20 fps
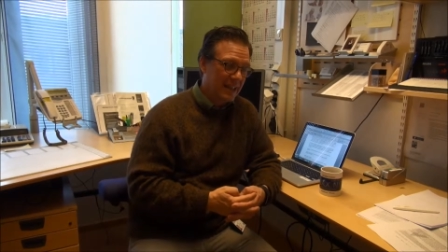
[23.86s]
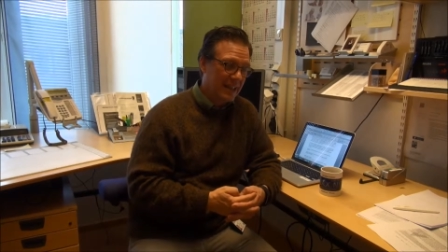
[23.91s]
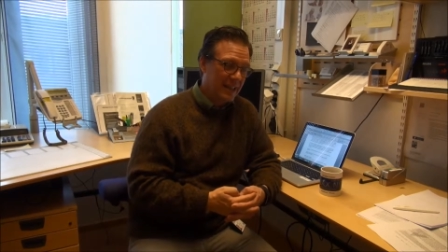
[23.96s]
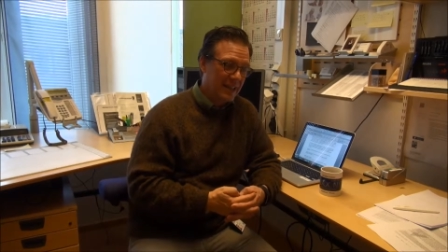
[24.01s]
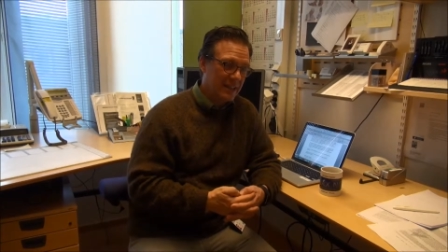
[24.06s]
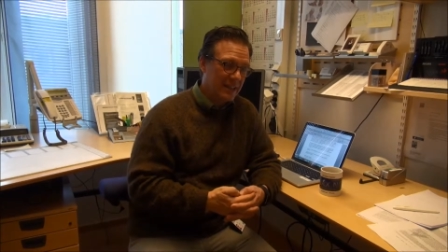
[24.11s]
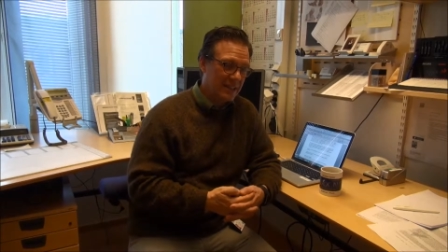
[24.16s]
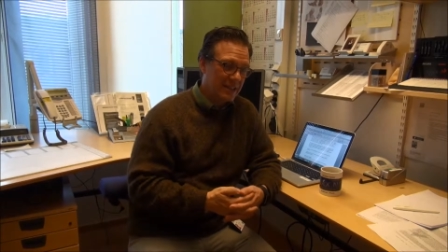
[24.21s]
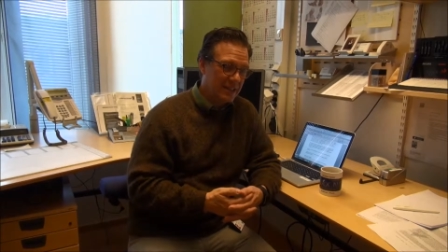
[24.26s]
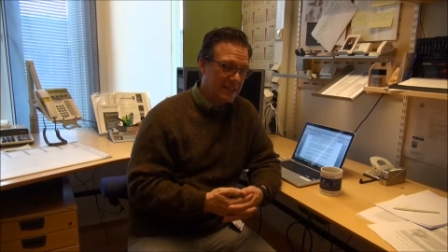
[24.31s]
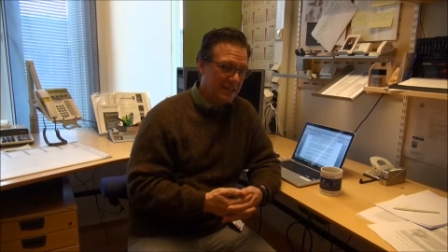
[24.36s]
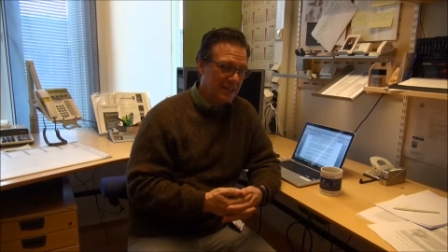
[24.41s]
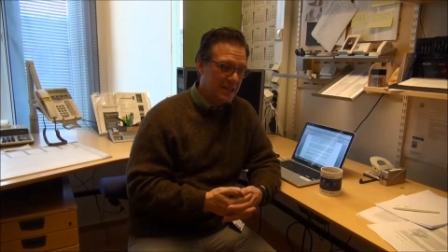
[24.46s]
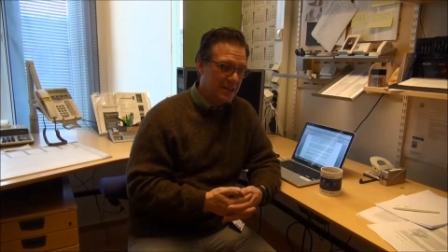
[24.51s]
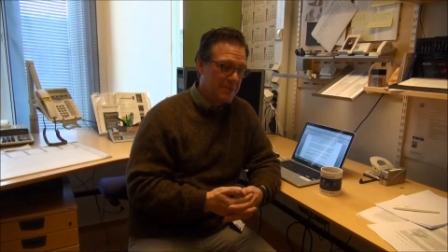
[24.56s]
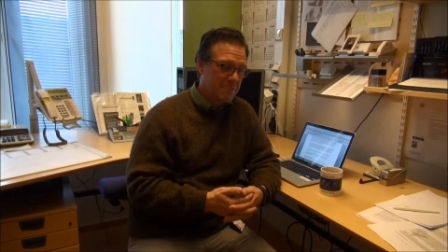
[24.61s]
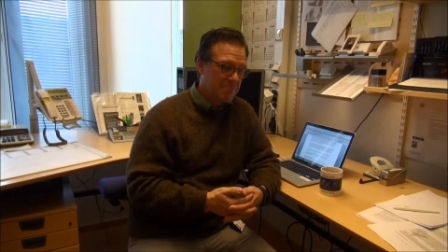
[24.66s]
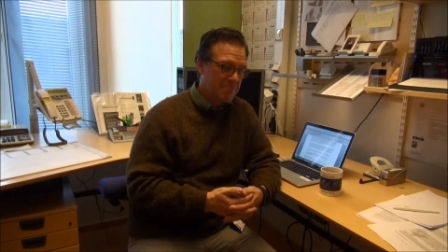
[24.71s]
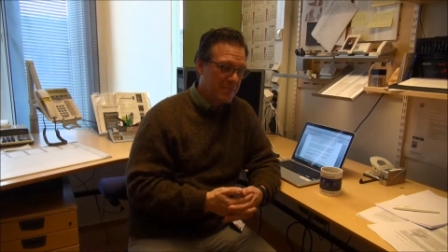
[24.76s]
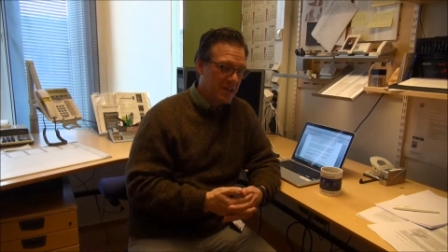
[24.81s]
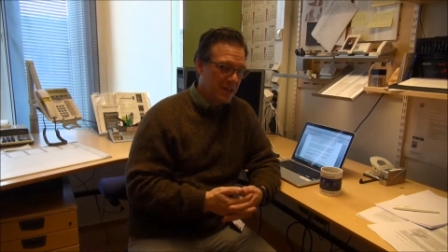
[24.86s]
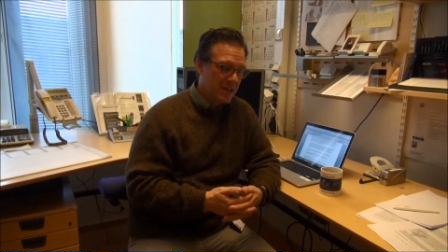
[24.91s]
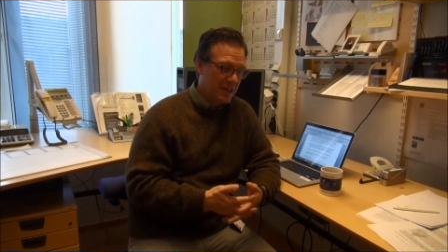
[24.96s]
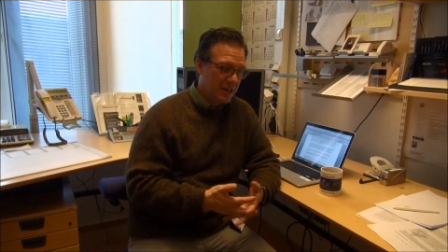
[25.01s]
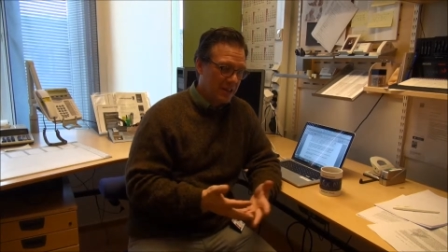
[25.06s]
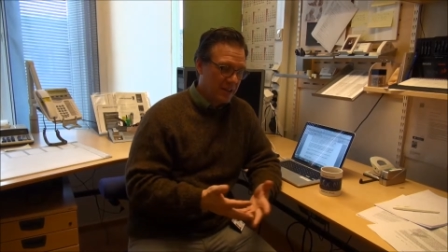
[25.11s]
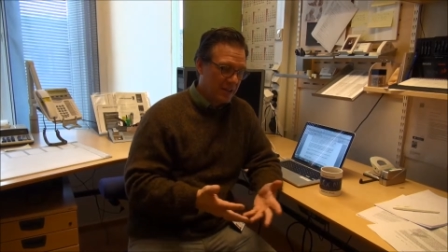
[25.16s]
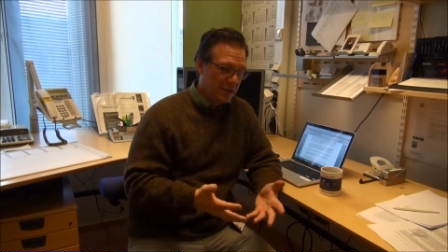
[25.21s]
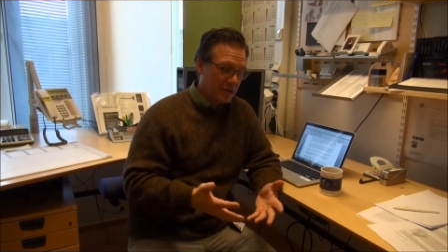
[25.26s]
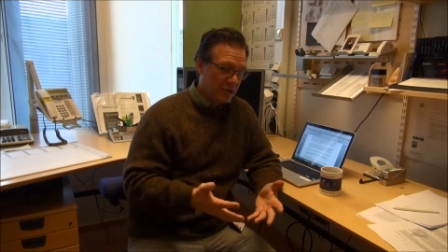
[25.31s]
And uh,
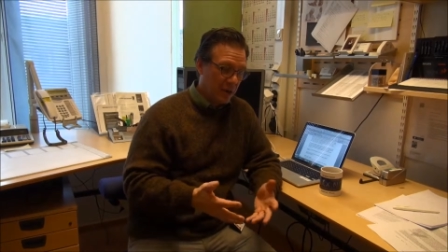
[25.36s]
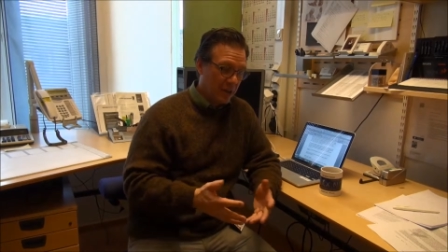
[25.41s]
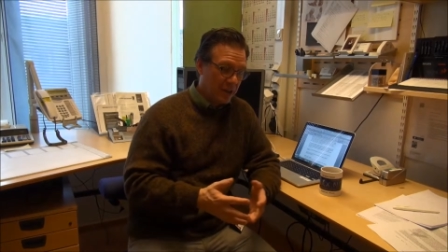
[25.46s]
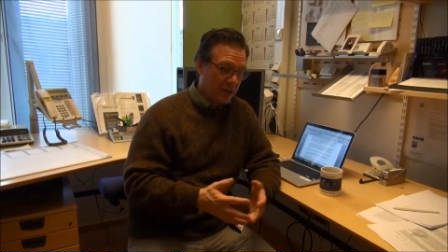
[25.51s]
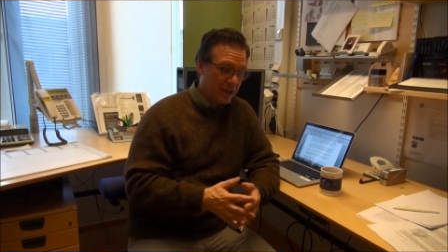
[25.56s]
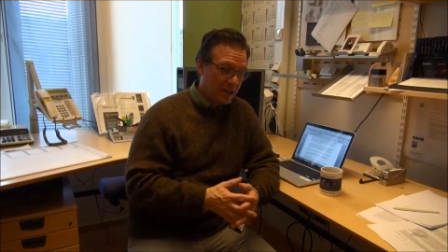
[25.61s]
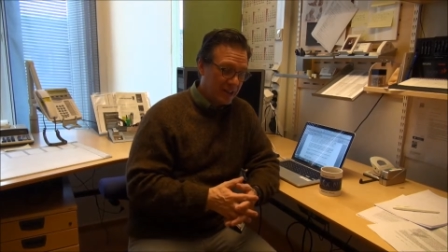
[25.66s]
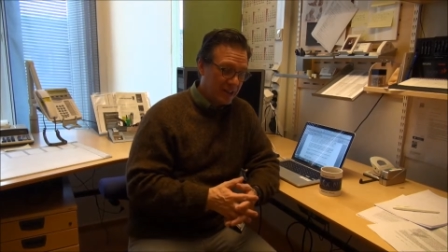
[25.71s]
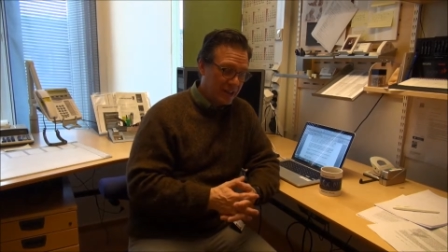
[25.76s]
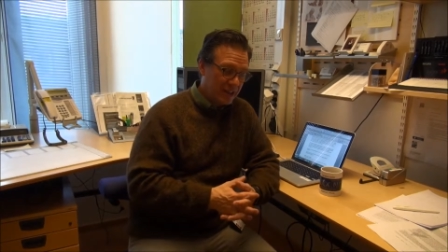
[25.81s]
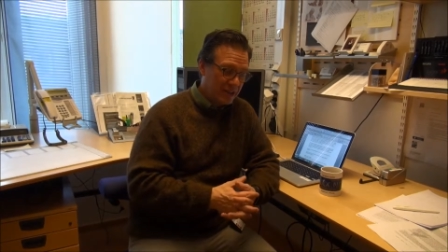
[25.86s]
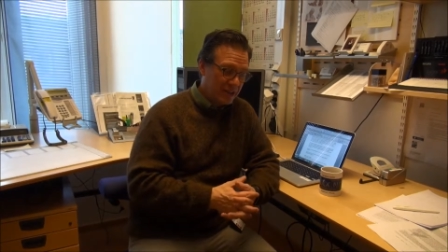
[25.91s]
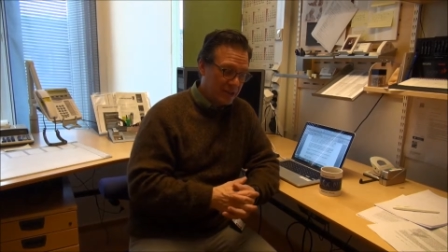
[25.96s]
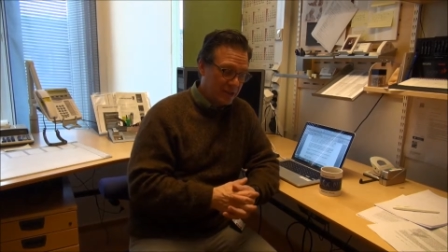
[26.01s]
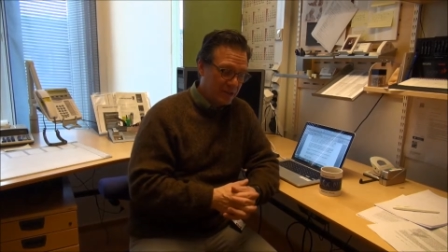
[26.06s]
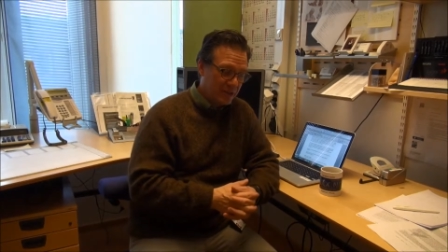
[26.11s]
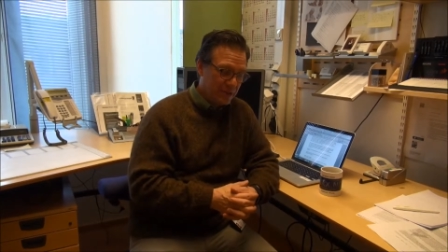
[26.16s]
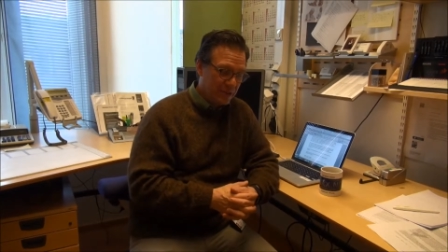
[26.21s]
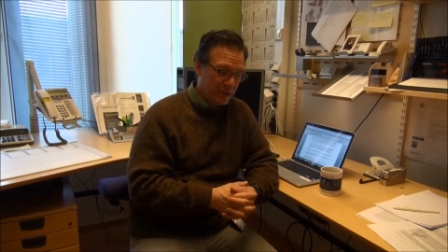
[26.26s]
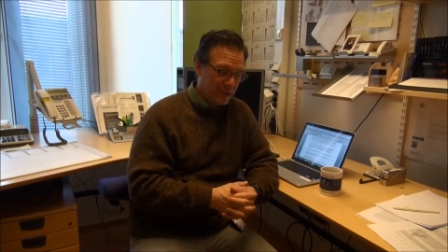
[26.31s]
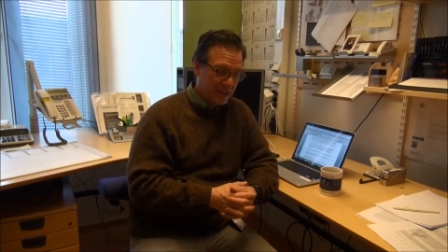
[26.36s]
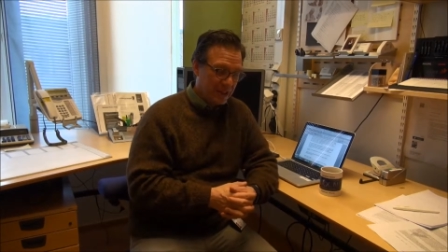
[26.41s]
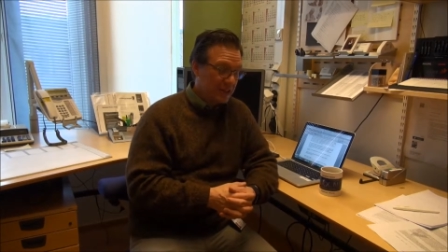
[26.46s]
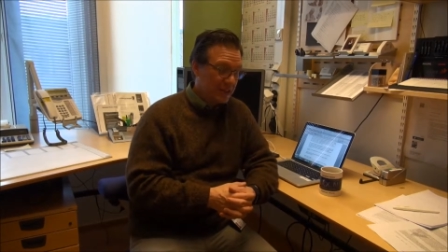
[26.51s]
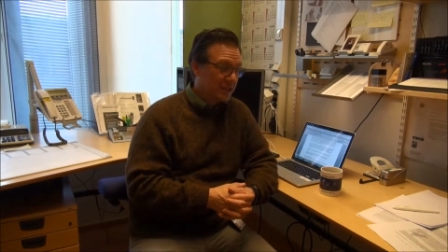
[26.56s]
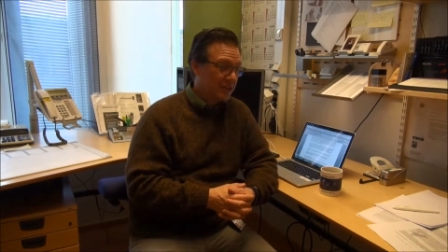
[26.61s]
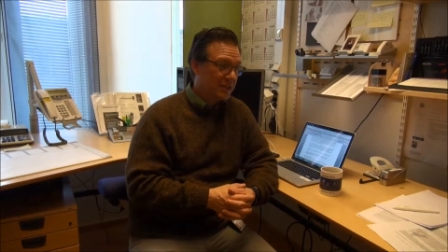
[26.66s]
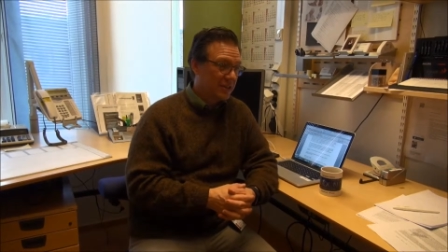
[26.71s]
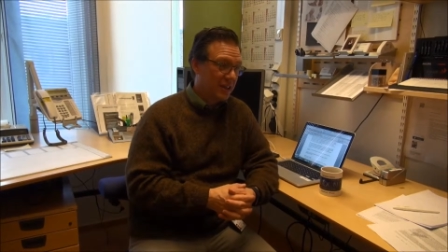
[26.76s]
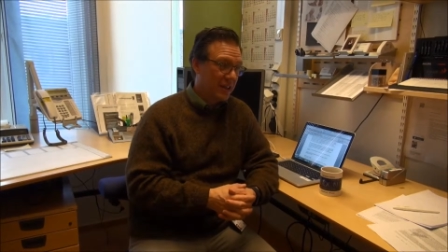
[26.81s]
so I got into, I
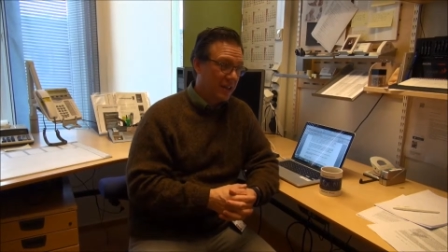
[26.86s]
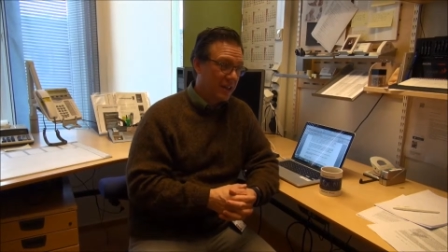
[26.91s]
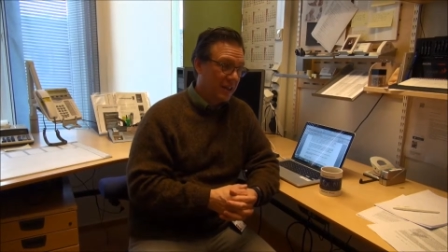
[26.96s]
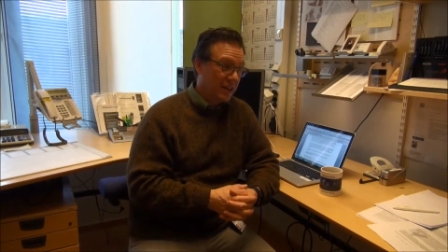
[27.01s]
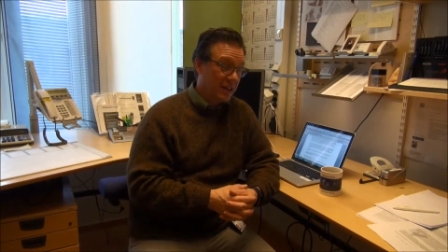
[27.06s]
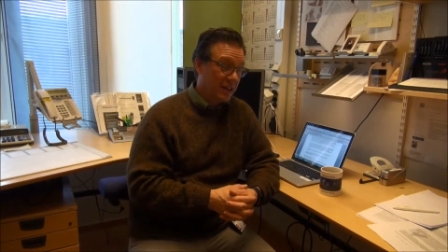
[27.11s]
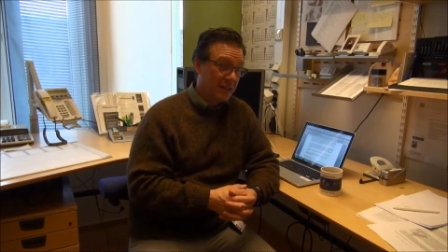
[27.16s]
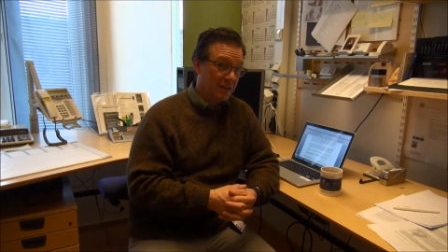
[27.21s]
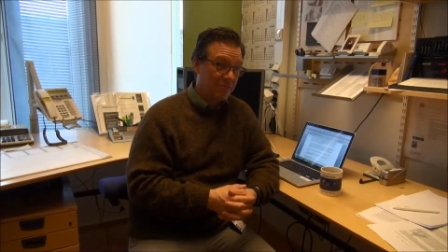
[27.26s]
guess, uh,